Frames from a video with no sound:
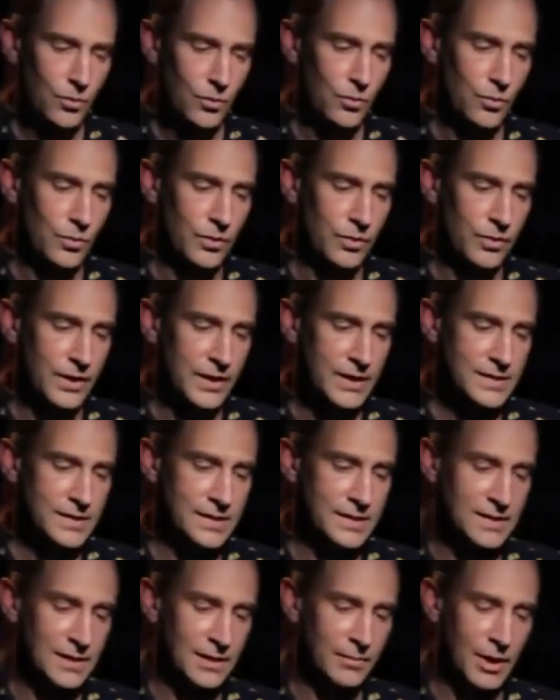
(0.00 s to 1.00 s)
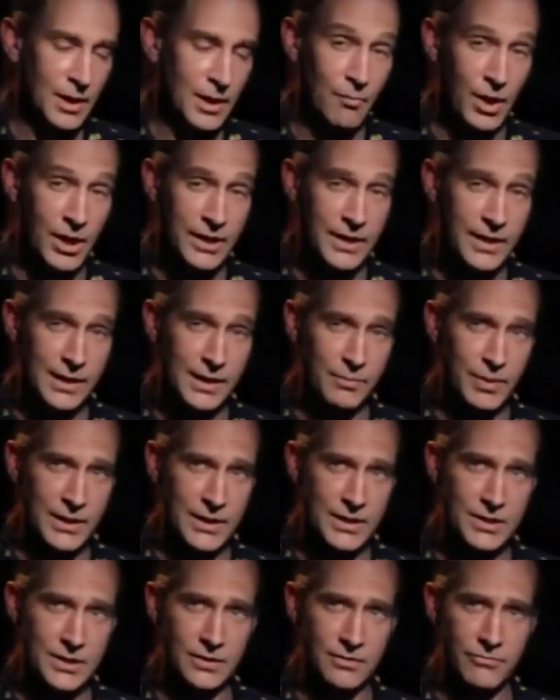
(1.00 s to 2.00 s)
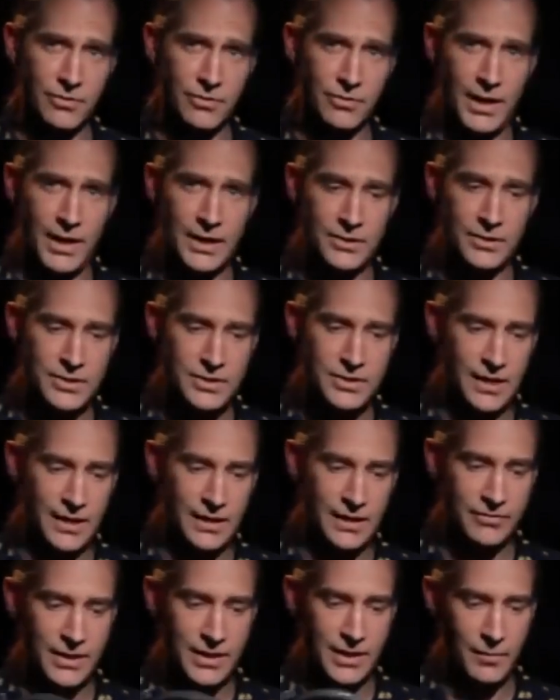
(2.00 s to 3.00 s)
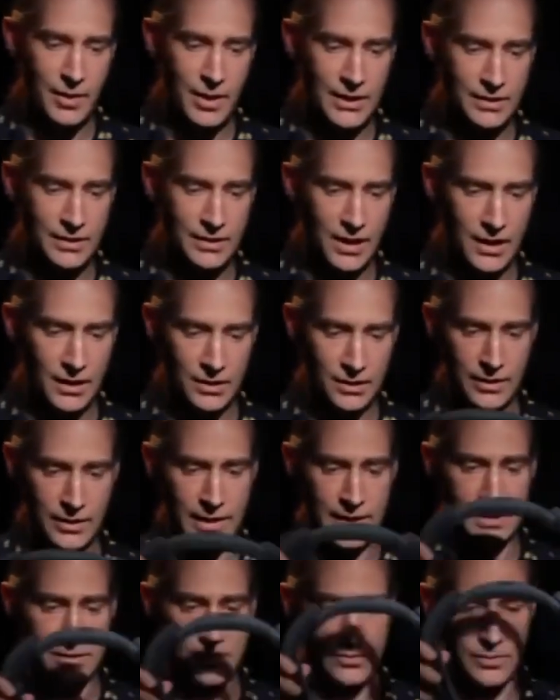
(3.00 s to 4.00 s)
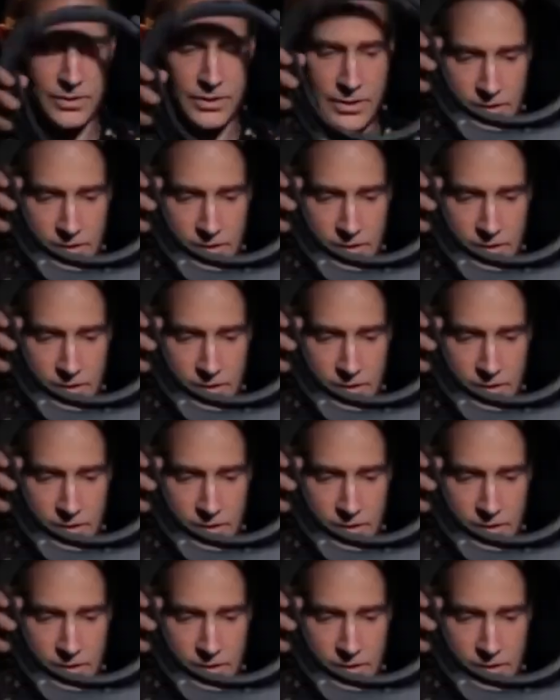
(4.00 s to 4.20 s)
this is a marketing picture for Microsoft. They make the HoloLens, which